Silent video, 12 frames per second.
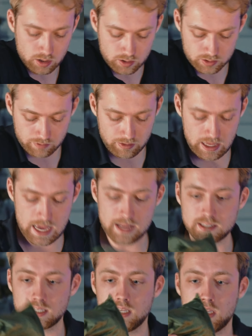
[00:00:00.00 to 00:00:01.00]
I have
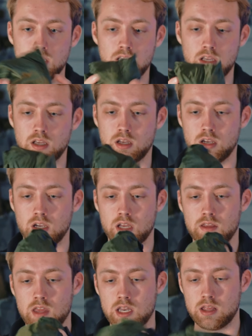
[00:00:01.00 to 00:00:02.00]
that.
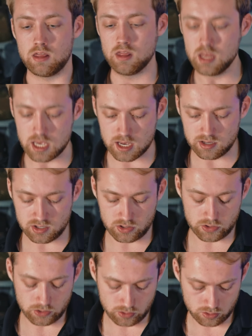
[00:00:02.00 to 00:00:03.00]
And then in
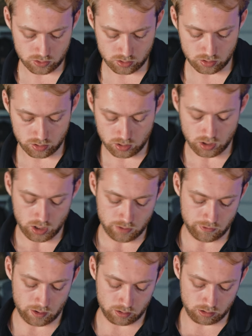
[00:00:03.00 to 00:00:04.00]
this,
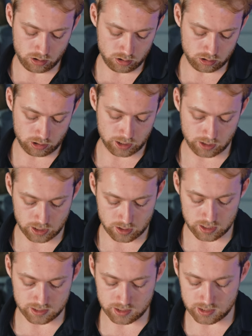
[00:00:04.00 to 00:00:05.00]
if I recall correctly,
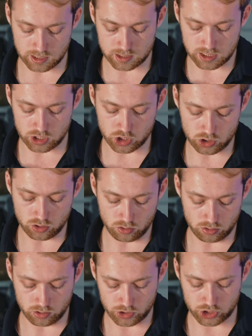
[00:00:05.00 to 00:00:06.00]
this is
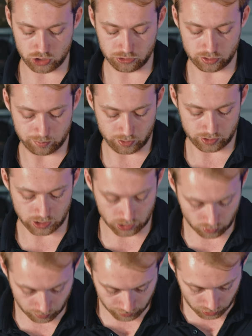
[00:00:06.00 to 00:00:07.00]
additional shelter building
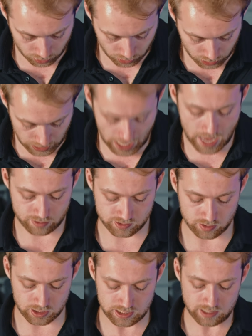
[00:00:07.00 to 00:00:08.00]
equipment. Yeah,
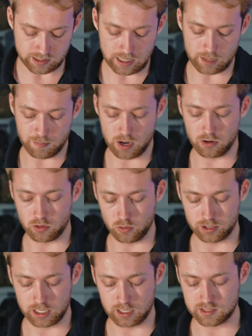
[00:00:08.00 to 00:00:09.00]
so this has a lot of
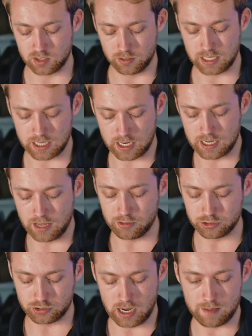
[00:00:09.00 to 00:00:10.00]
paracord in it. So again, another
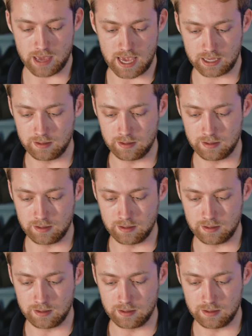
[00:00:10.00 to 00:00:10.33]
dry bag.